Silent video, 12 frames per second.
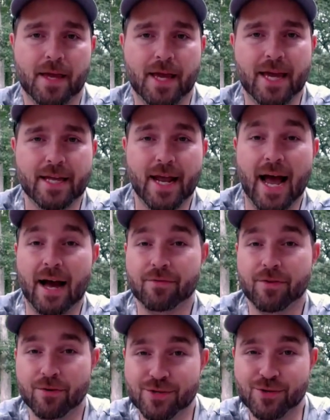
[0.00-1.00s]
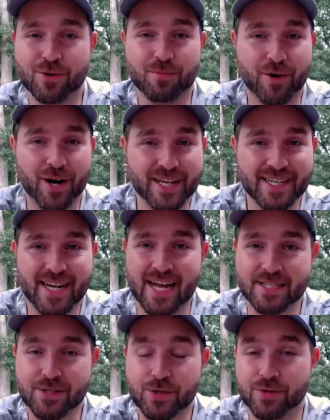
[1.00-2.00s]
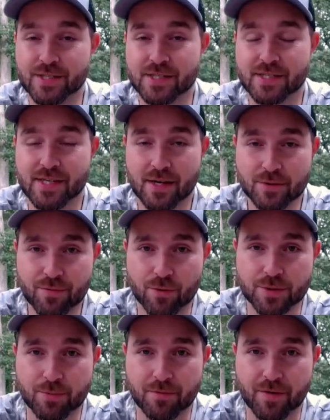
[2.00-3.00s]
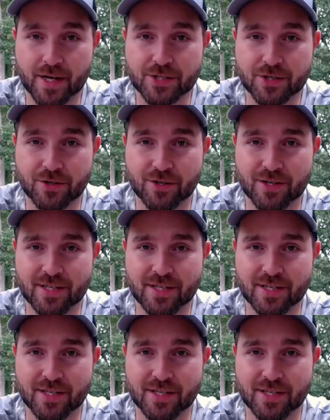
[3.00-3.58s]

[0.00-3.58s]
and have those sort of branded as you as a Salesforce professional